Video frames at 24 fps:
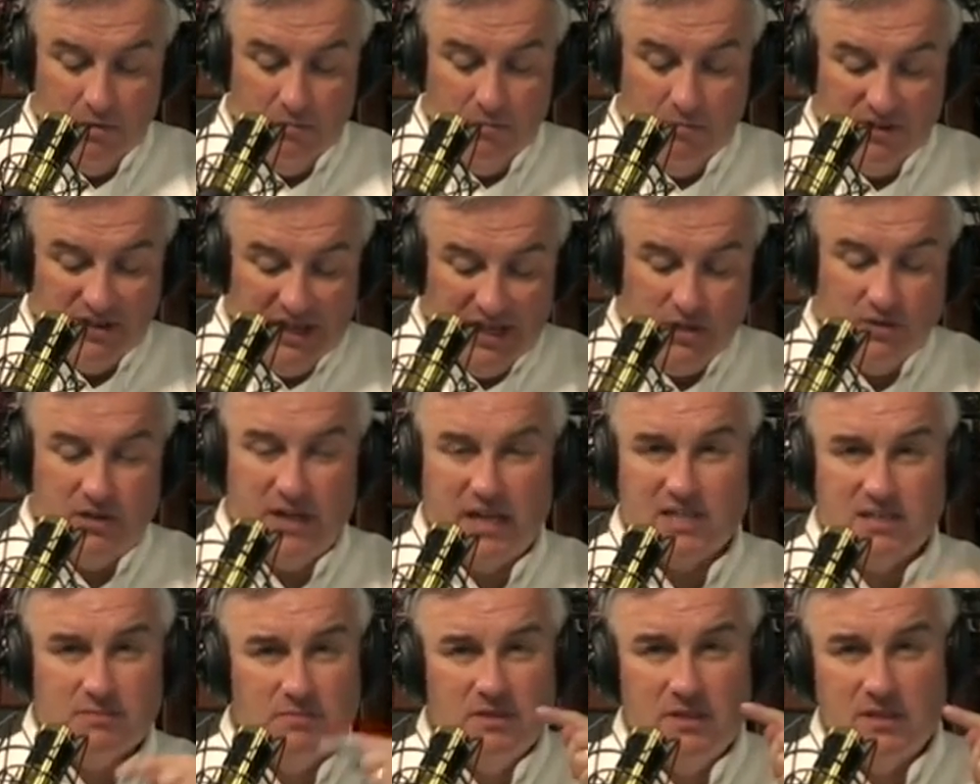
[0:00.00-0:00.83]
But then you
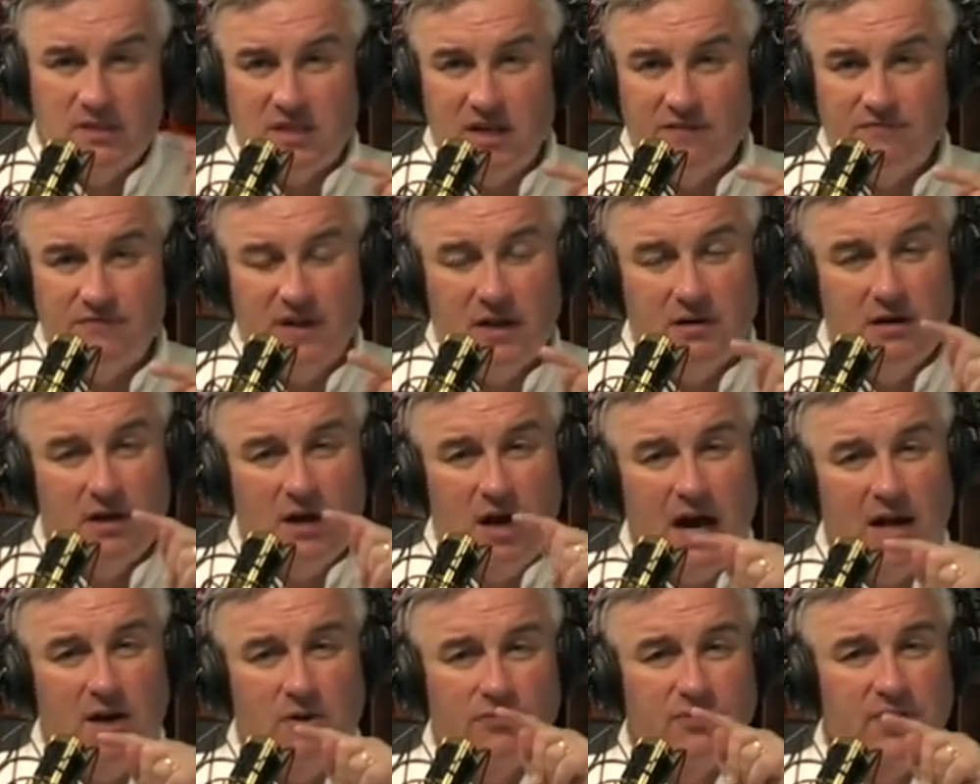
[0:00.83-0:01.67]
get some stuff that
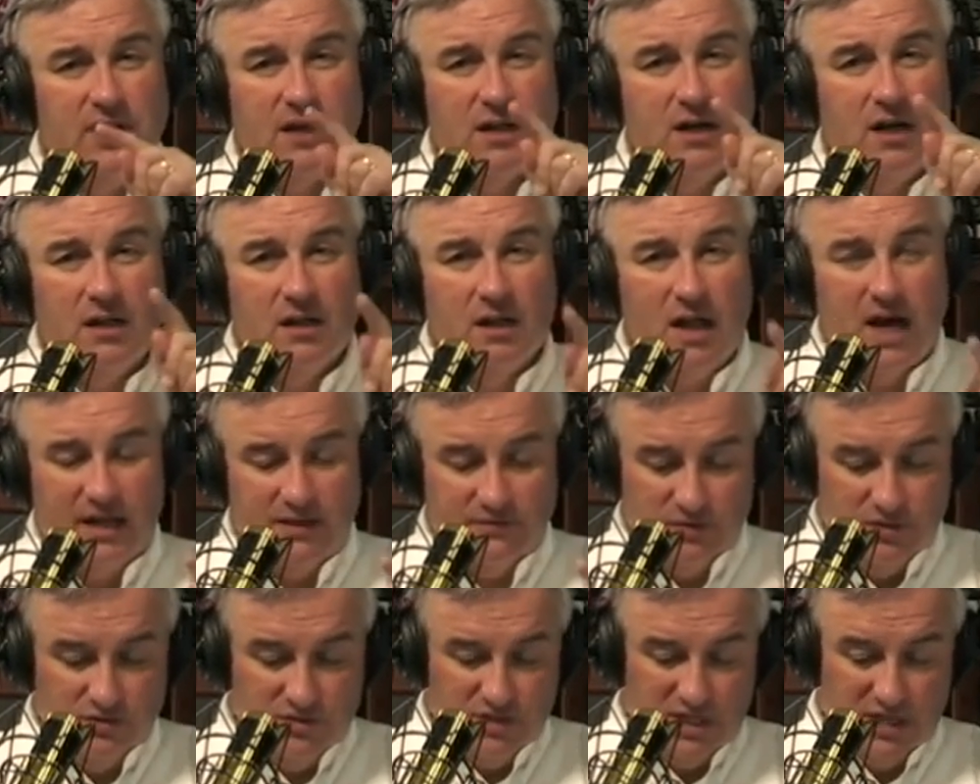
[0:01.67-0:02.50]
I don't think a lot
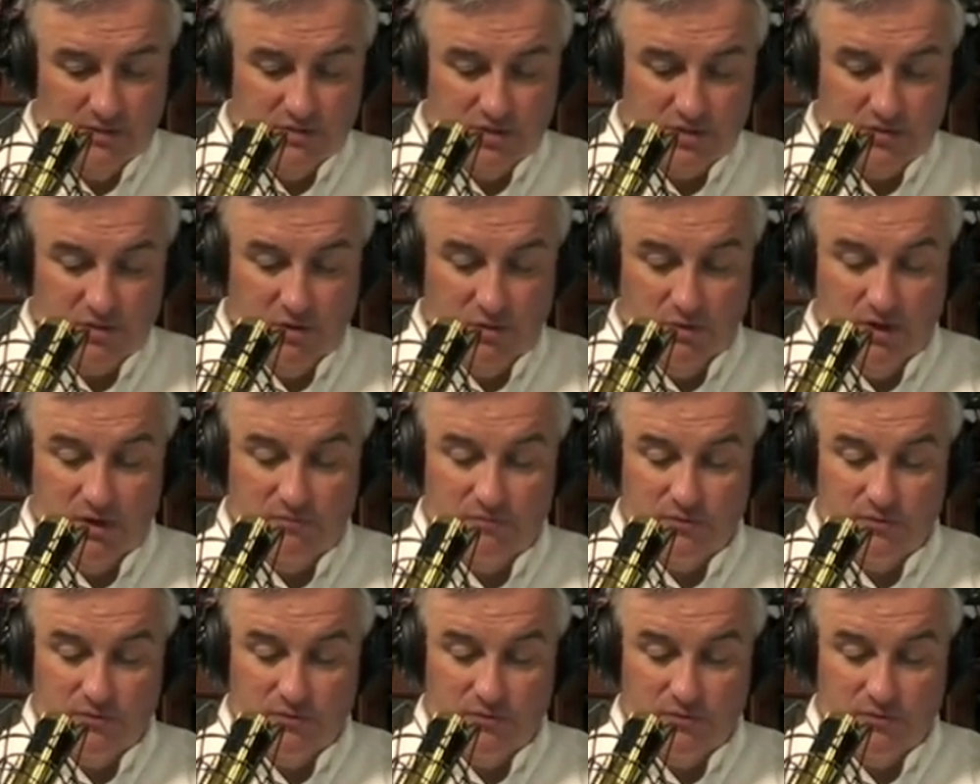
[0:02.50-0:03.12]
of UTMs throw in.